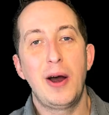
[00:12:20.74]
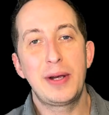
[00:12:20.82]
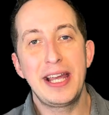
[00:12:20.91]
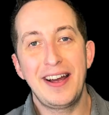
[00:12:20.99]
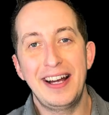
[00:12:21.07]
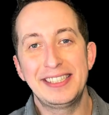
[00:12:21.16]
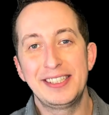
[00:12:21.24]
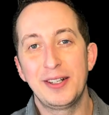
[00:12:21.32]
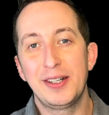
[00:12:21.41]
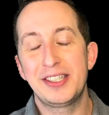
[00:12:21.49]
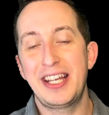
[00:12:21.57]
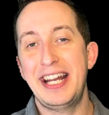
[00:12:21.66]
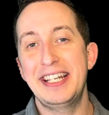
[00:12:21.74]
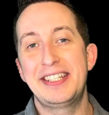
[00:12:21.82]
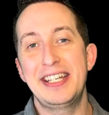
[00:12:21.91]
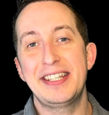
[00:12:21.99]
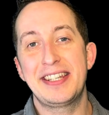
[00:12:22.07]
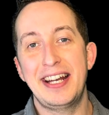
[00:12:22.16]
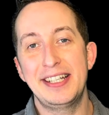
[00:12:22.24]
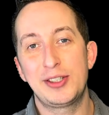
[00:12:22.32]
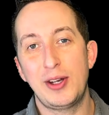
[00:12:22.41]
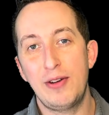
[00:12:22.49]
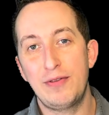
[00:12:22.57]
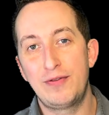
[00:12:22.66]
Okay, guys and girls, that is it. That is
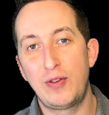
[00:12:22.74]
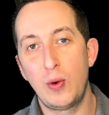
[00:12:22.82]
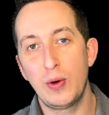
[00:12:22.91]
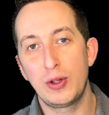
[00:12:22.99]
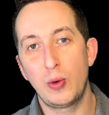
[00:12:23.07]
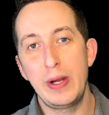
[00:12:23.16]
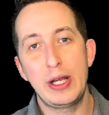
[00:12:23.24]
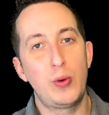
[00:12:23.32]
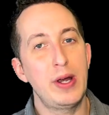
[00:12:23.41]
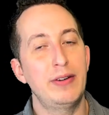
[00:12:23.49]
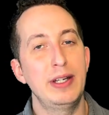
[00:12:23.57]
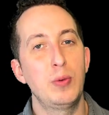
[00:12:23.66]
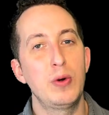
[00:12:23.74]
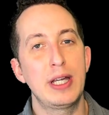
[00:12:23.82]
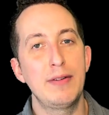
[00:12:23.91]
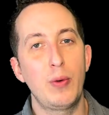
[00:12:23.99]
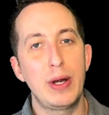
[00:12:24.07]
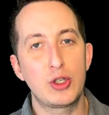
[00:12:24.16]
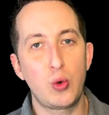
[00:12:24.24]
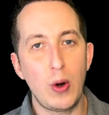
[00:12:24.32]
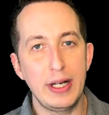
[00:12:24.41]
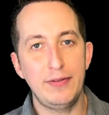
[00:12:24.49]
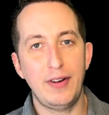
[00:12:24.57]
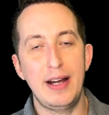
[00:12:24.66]
all for the week. Quickly, we'll give away
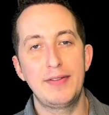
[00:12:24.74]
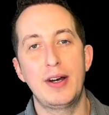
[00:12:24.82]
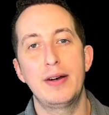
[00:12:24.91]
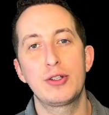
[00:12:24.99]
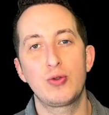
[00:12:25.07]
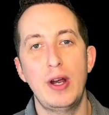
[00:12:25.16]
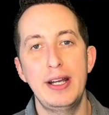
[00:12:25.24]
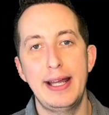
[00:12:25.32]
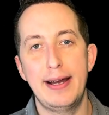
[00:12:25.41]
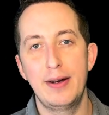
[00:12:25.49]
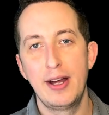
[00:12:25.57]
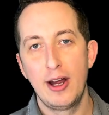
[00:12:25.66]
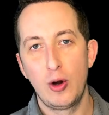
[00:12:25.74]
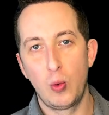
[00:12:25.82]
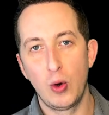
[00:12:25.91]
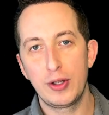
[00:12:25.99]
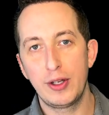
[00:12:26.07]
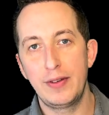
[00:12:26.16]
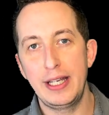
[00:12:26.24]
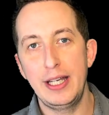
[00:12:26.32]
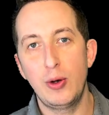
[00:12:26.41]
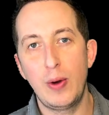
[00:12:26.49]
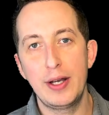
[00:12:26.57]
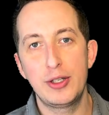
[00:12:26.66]
$25 right now worth of
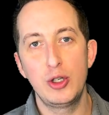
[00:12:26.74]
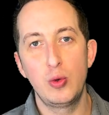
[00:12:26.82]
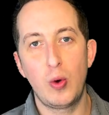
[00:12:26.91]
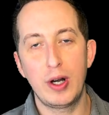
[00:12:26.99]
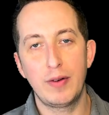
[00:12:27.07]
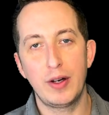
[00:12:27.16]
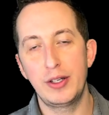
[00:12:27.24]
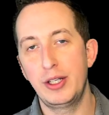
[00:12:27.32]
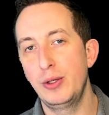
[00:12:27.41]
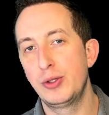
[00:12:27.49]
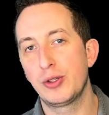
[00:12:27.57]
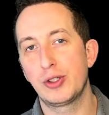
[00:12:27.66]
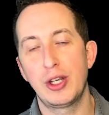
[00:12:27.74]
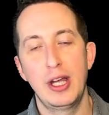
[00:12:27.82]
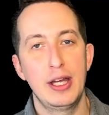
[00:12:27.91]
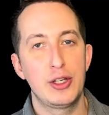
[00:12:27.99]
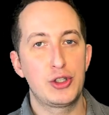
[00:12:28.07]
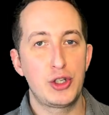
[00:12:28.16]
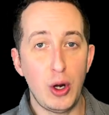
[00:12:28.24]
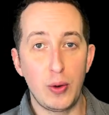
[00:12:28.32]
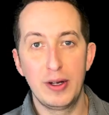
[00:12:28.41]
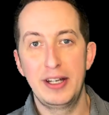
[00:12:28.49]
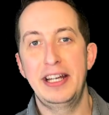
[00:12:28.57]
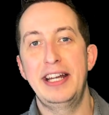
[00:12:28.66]
EON to one of our users.
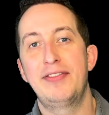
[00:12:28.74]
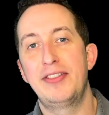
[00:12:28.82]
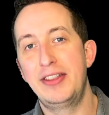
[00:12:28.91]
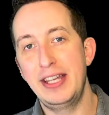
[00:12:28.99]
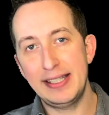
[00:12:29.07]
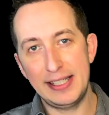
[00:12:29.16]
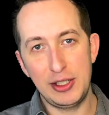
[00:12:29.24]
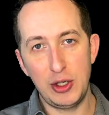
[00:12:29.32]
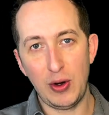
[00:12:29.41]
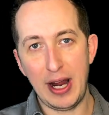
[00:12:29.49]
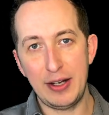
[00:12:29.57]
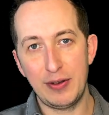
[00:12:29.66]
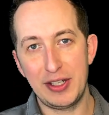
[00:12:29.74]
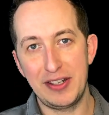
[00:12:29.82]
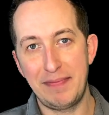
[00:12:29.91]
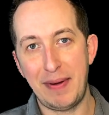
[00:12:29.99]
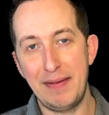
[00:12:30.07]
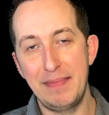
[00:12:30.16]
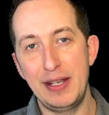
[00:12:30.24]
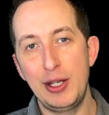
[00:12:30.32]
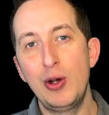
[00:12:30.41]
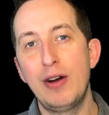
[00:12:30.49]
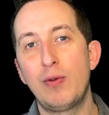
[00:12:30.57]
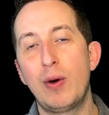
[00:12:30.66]
So if this is your address above me,
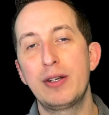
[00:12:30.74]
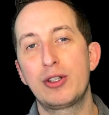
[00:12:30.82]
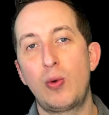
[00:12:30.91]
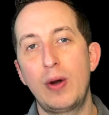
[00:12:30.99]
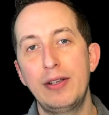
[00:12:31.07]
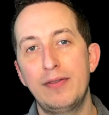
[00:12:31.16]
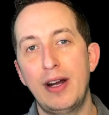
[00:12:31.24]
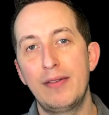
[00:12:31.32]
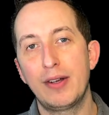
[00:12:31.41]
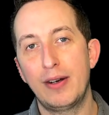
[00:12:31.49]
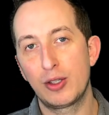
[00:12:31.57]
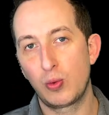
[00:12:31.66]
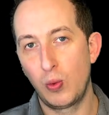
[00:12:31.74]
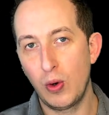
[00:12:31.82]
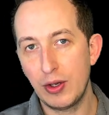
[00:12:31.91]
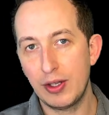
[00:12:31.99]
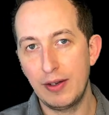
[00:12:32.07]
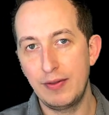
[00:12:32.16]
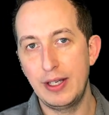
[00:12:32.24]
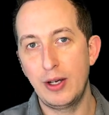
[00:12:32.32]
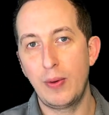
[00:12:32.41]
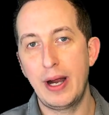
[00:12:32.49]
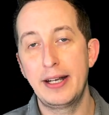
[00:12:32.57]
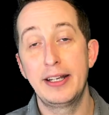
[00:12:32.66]
you have won $25 worth of
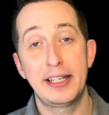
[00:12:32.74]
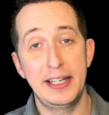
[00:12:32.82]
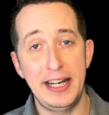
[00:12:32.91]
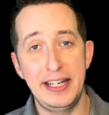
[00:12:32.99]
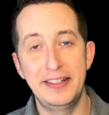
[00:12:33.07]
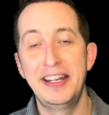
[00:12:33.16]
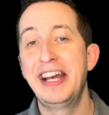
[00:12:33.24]
EON Canadian,